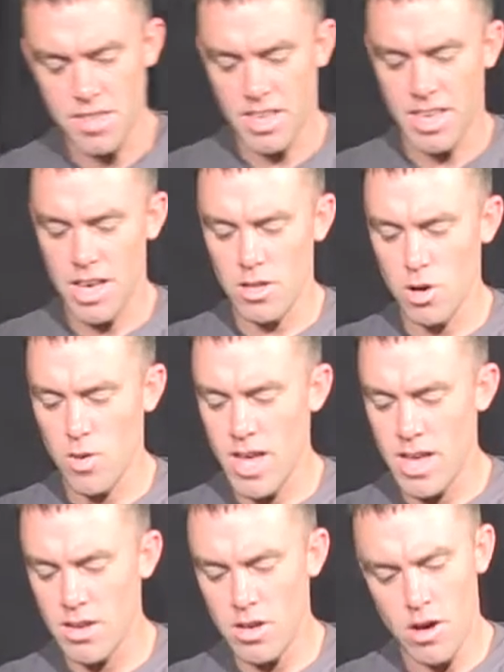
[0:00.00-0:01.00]
the yellow
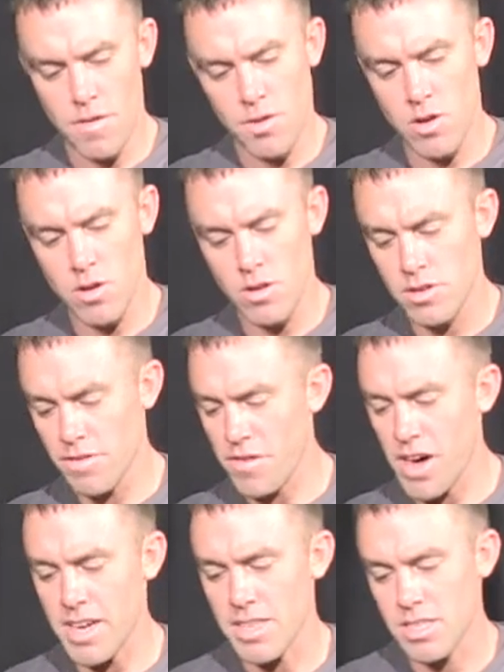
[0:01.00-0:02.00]
end of your
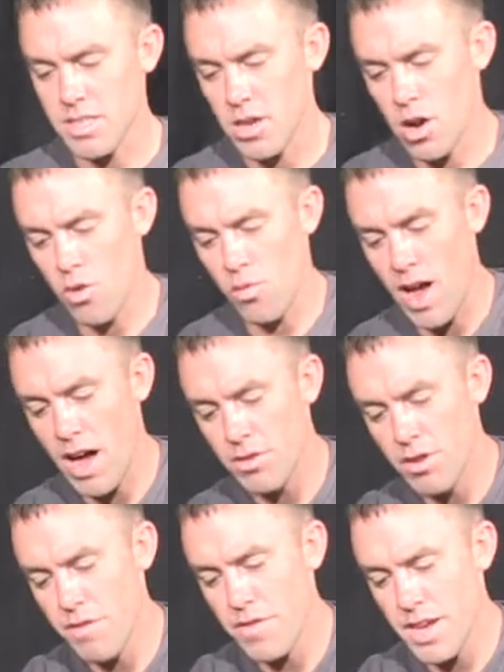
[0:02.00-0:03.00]
device
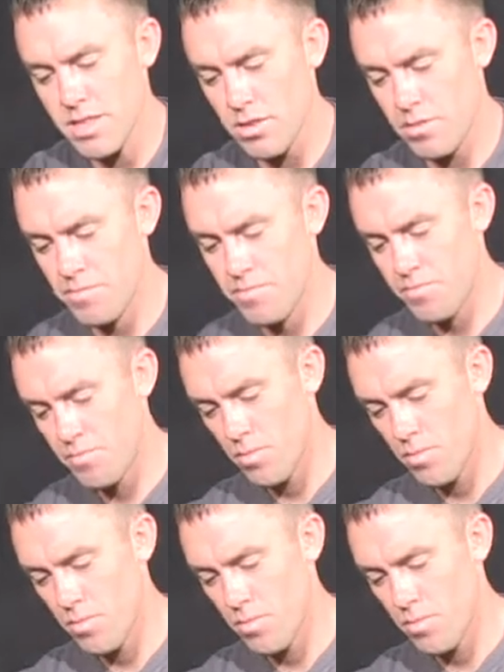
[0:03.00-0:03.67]
around your victim,